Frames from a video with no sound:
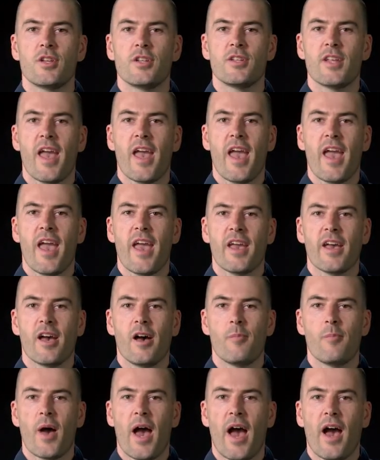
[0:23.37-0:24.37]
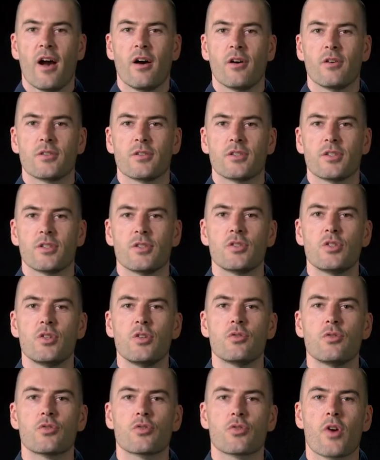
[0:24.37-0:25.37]
today about
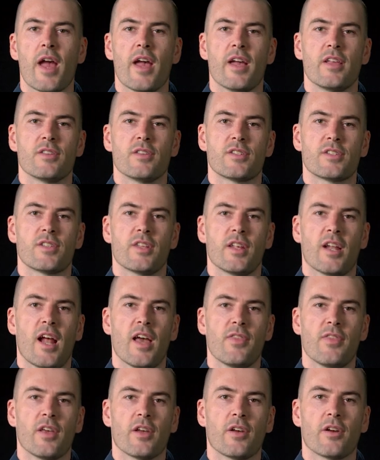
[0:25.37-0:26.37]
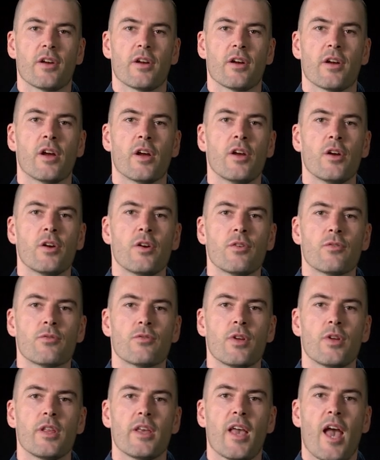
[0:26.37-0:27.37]
2 trends that I think are
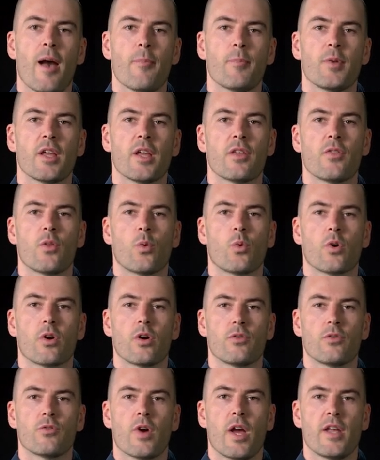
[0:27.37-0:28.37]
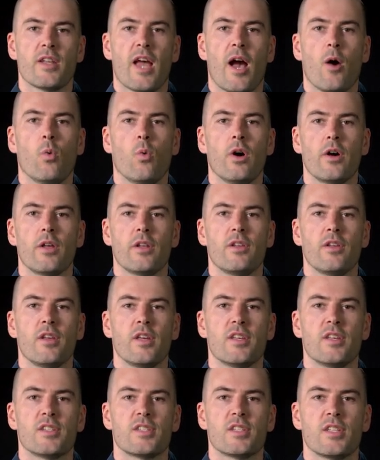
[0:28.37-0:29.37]
really happening in the world right now. One
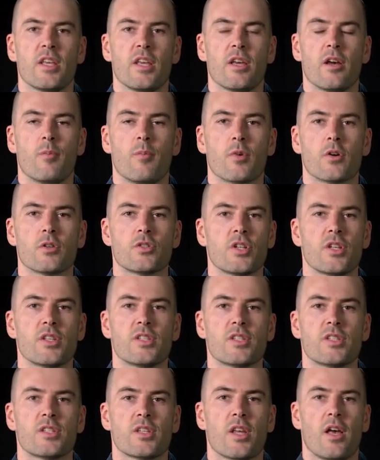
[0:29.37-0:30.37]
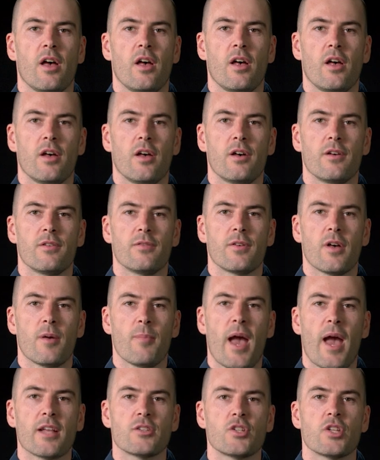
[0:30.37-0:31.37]
is the emergence of
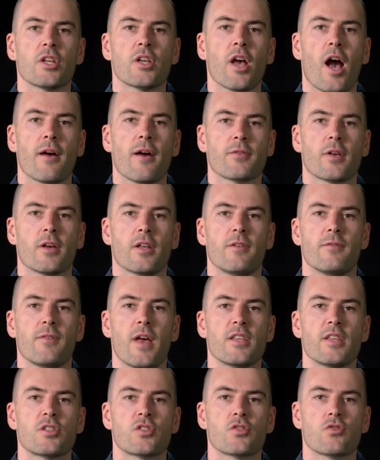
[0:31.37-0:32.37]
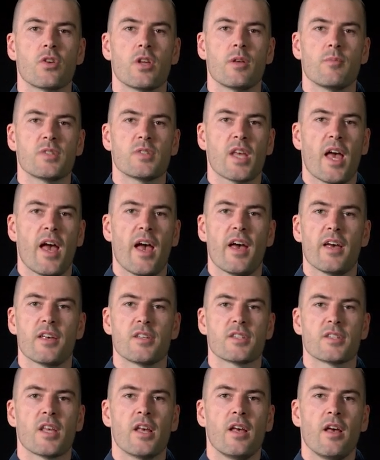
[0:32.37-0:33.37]
Apache Kafka and event streams
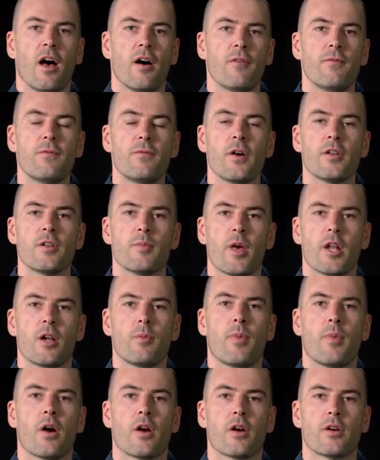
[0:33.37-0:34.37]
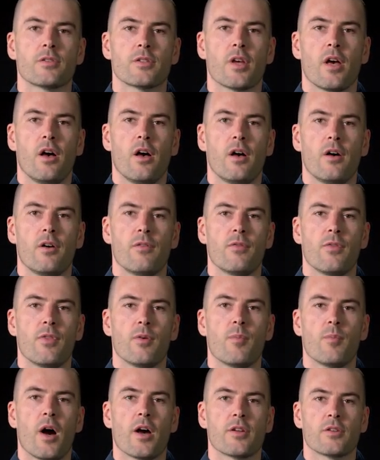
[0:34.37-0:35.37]
as a fundamental part of
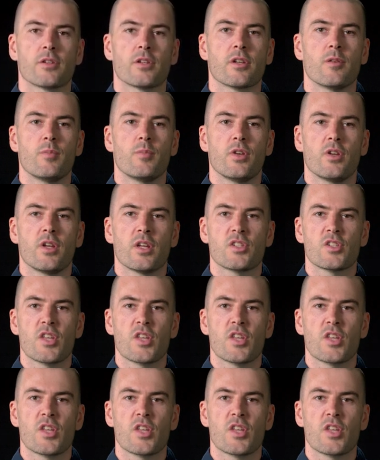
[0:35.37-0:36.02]
the modern computing